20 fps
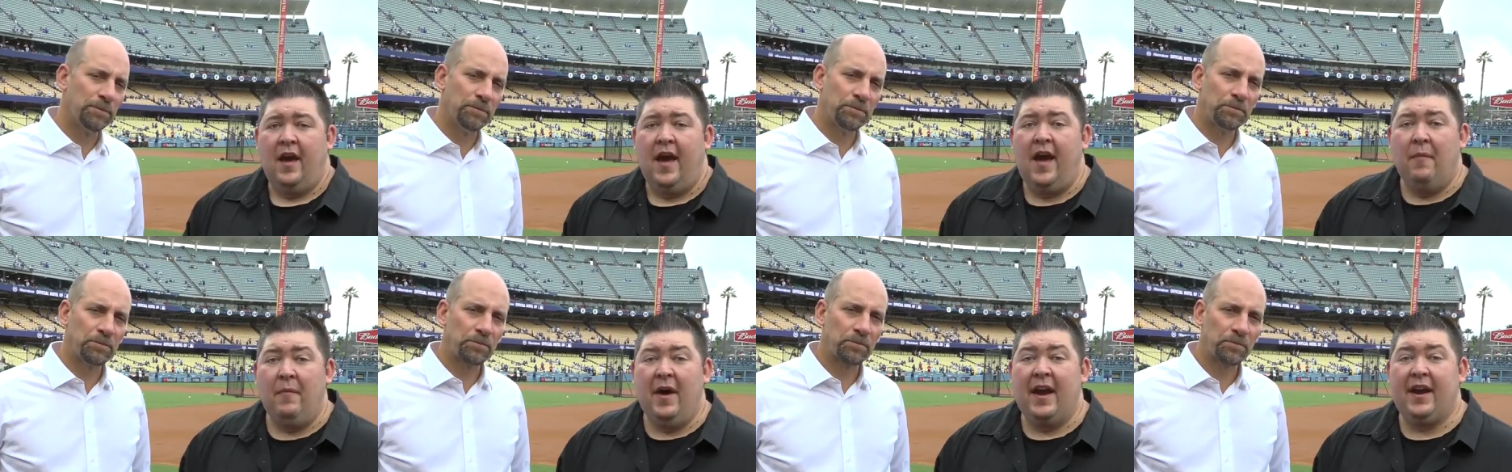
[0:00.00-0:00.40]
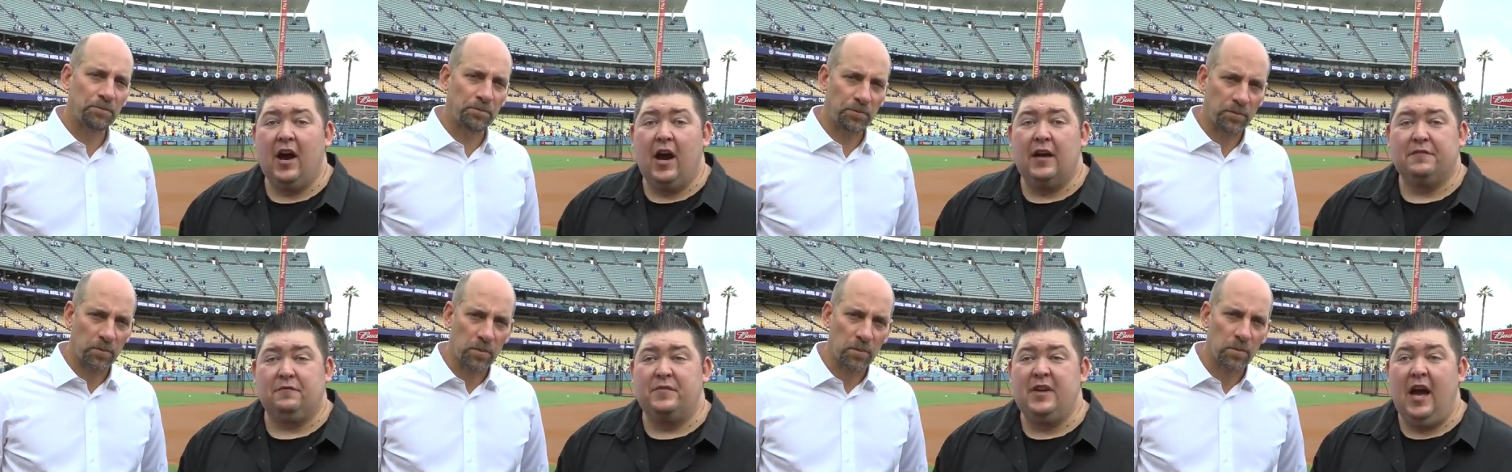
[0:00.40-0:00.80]
Speaker 1: Hey, I'm Mike
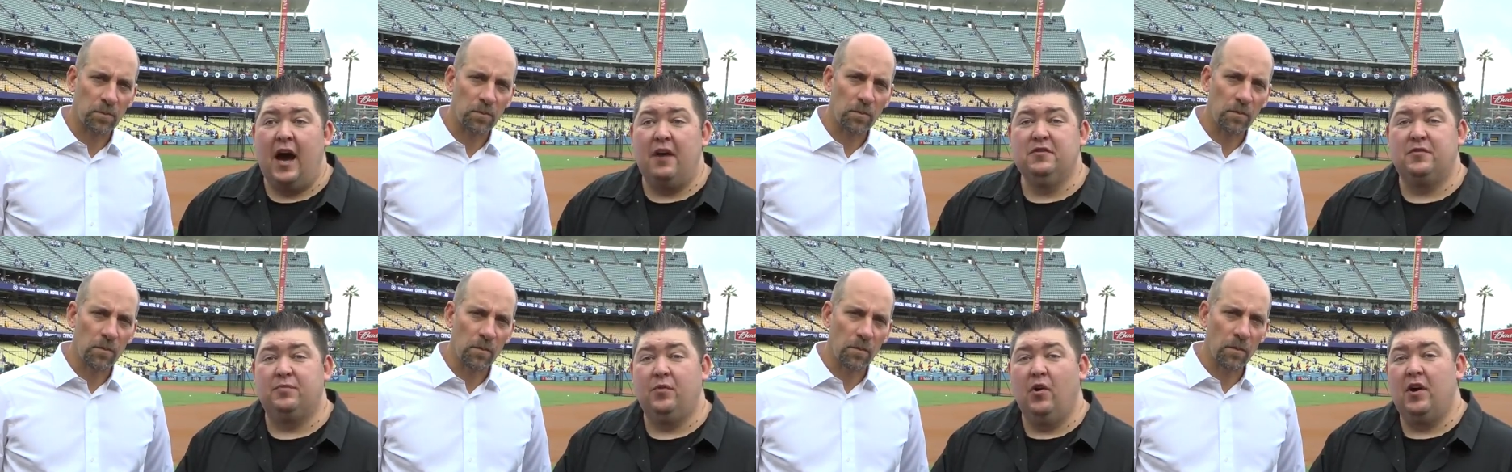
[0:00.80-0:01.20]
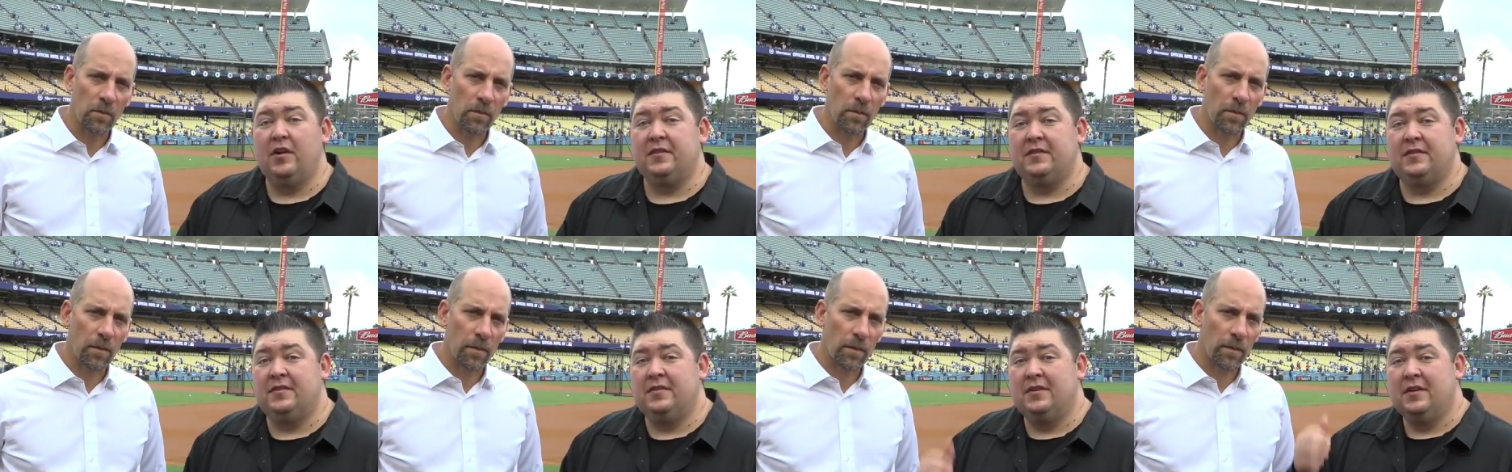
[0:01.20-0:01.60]
Oz from Yahoo
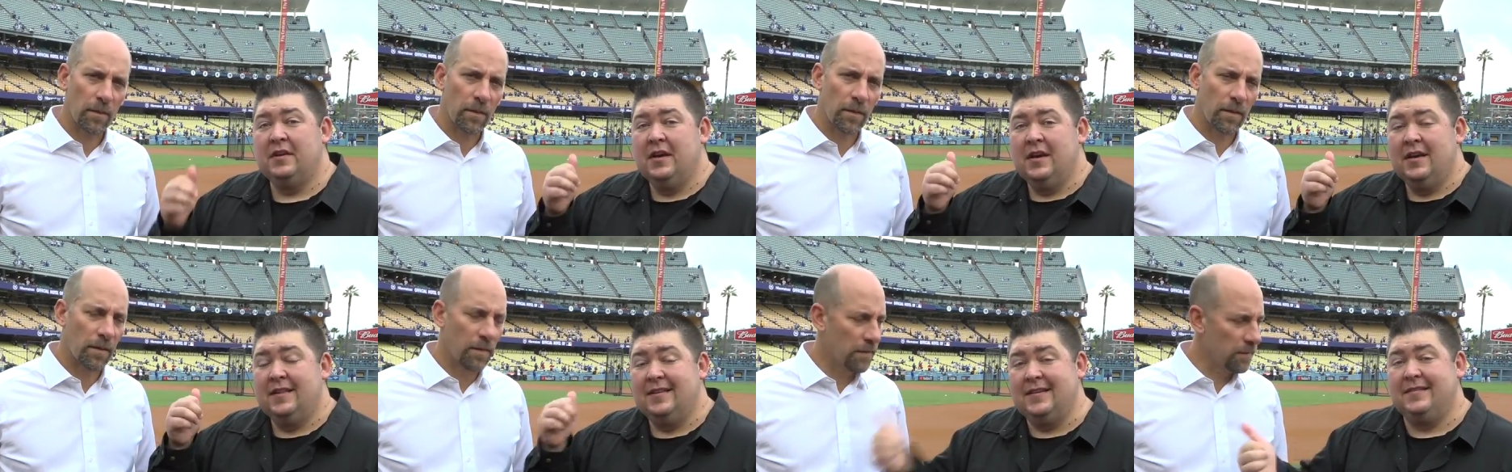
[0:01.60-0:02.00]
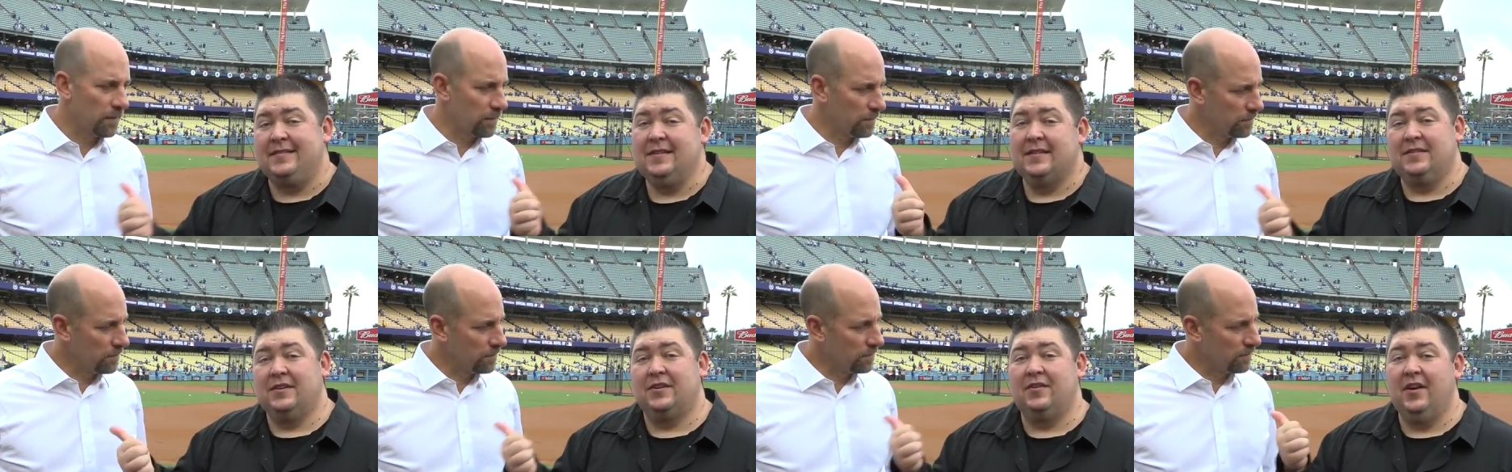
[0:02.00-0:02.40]
Sports.
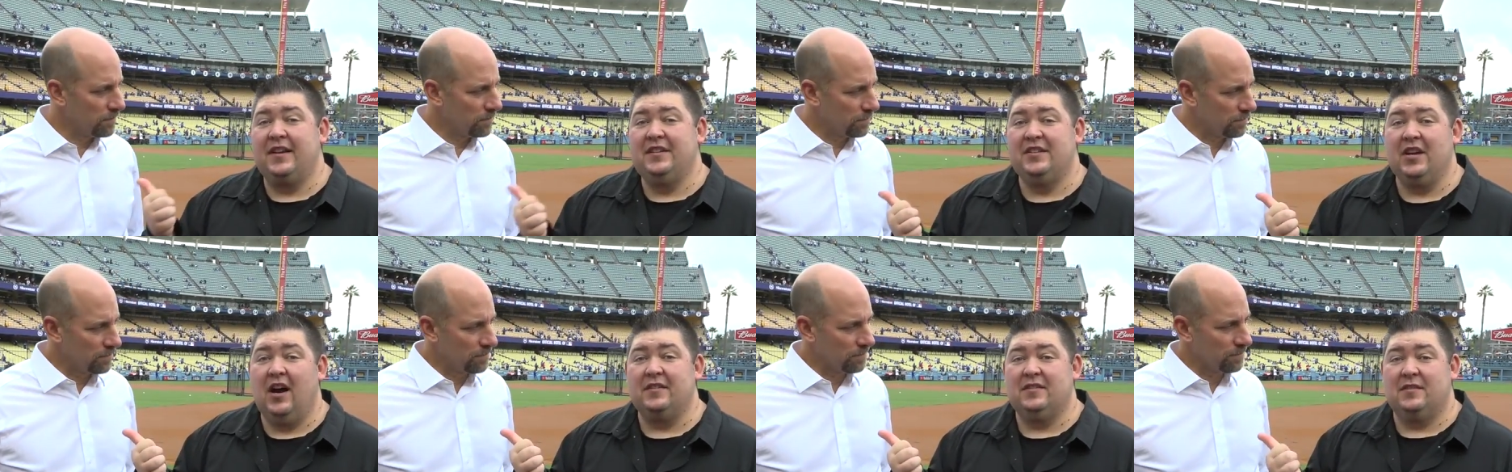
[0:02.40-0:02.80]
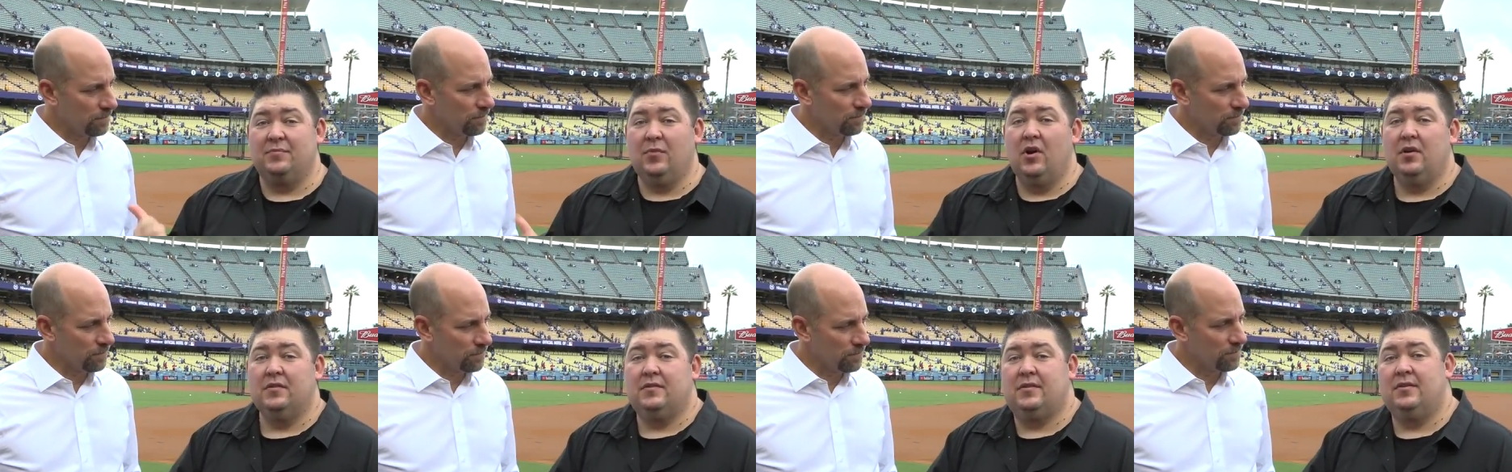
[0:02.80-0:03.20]
This is the great John
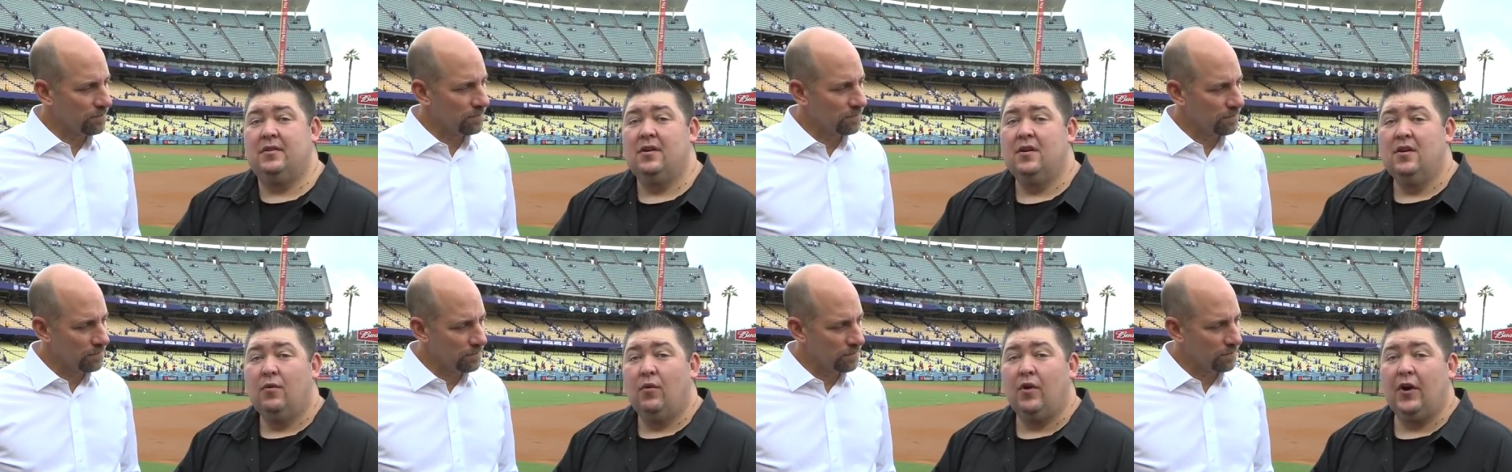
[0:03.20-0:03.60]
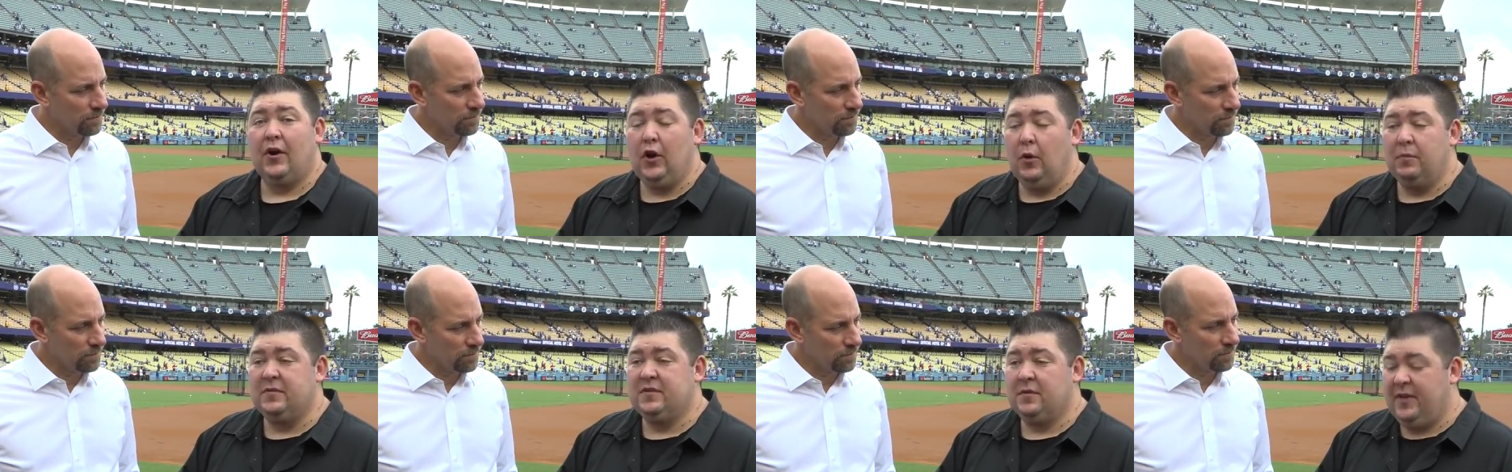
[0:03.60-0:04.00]
Smoltz. We're
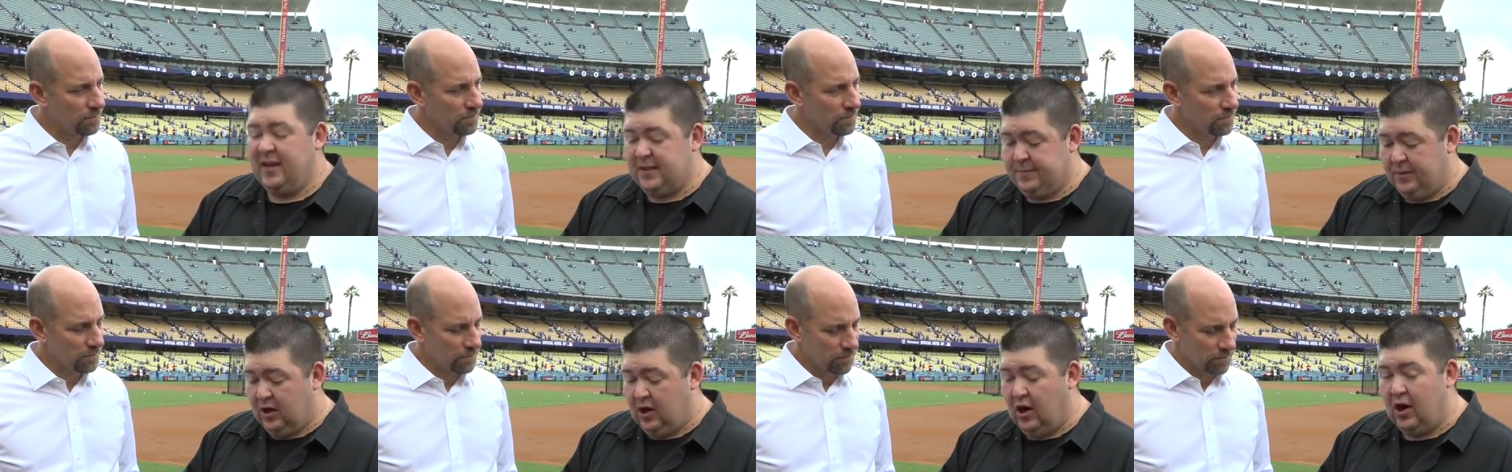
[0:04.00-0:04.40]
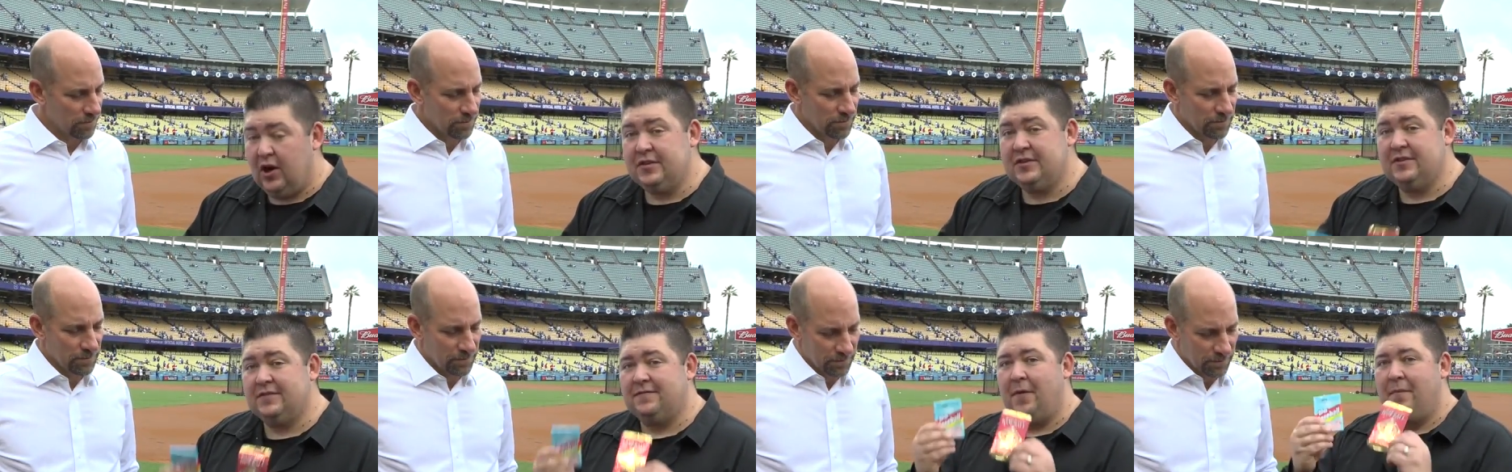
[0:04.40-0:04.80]
going to open some baseball
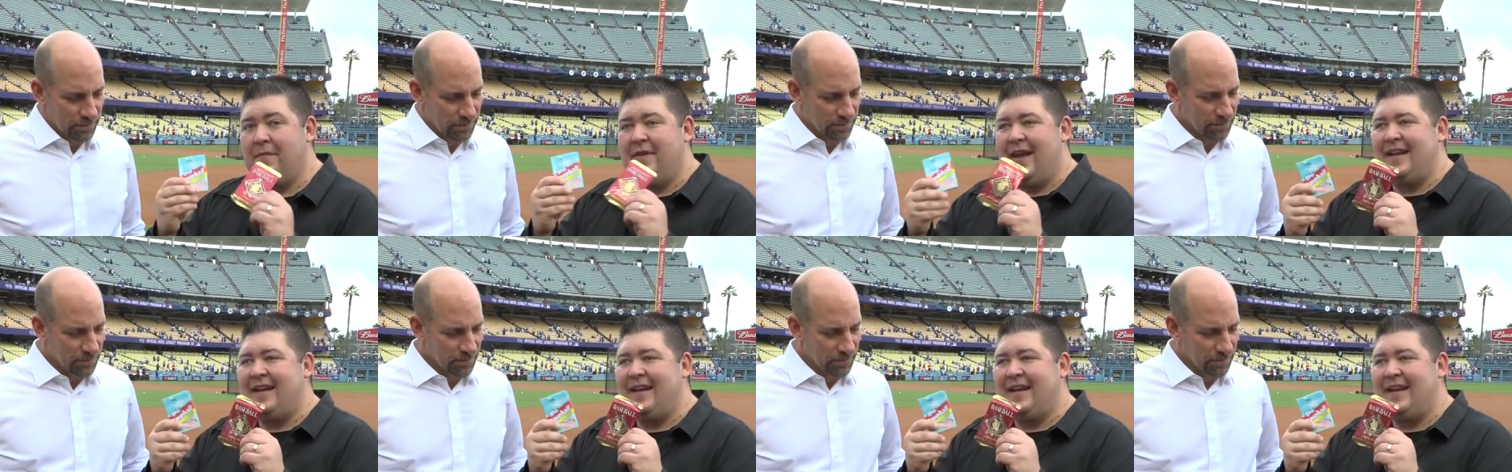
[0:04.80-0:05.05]
cards from